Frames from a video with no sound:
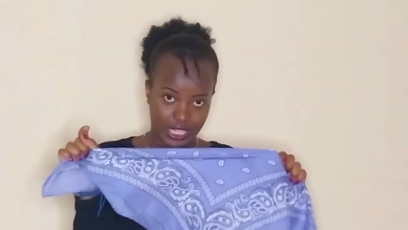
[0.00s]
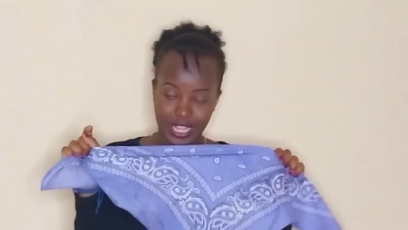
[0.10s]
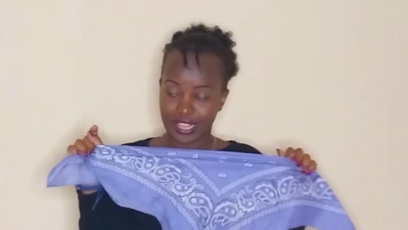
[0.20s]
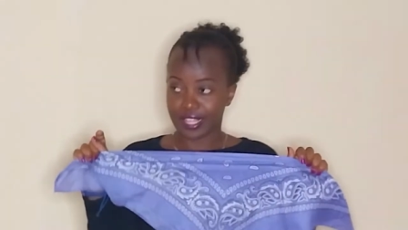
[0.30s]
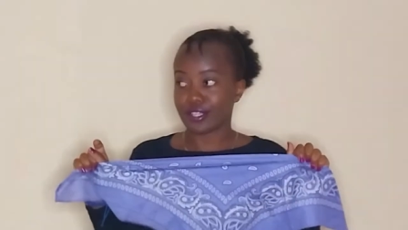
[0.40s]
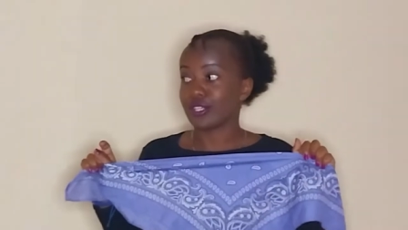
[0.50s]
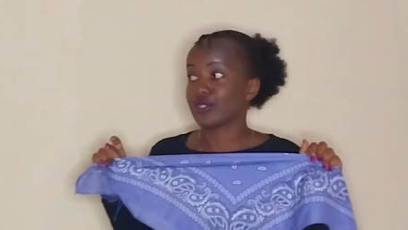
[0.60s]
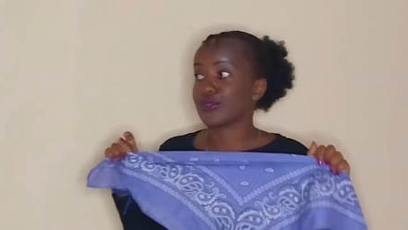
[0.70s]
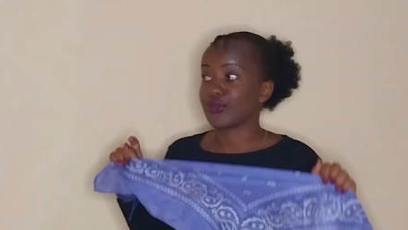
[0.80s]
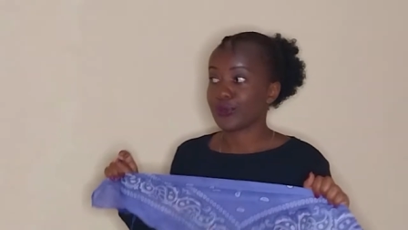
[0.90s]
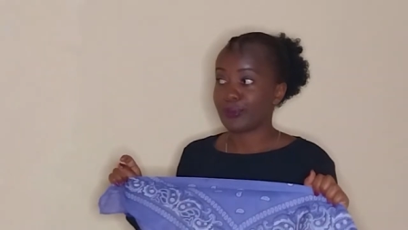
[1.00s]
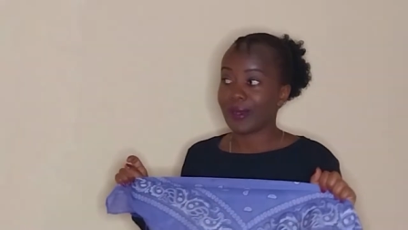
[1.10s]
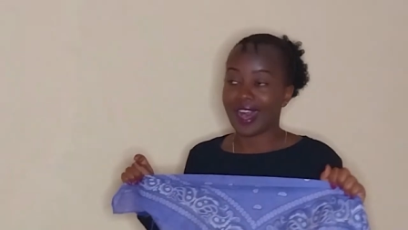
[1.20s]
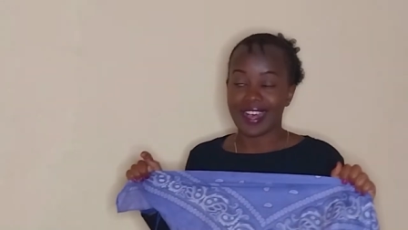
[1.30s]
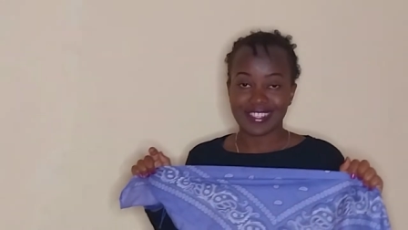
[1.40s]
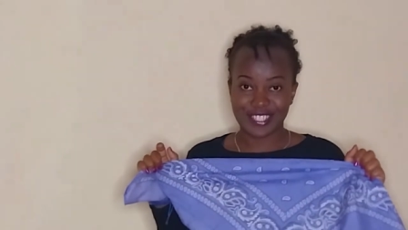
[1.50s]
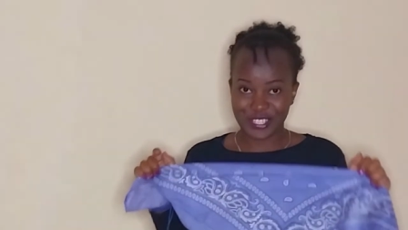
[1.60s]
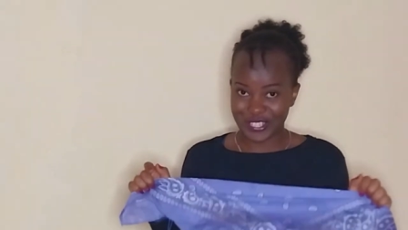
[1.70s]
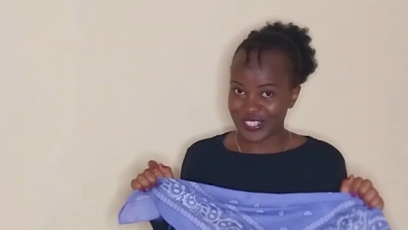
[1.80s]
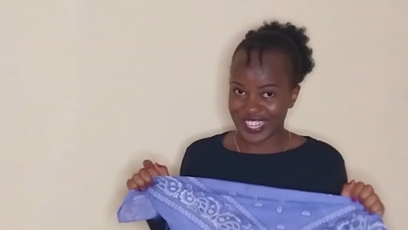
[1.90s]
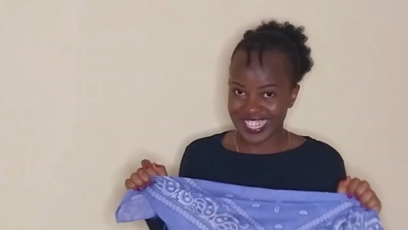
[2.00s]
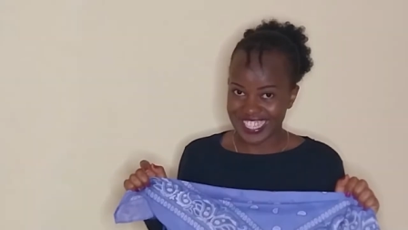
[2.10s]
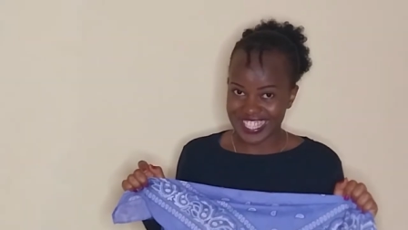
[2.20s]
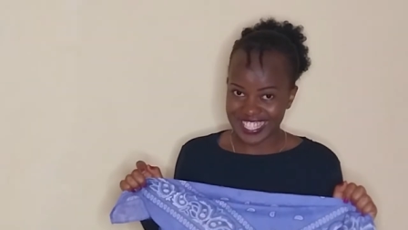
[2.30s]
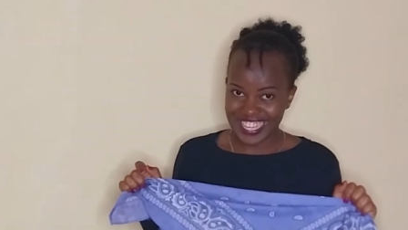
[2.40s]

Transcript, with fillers: like super straight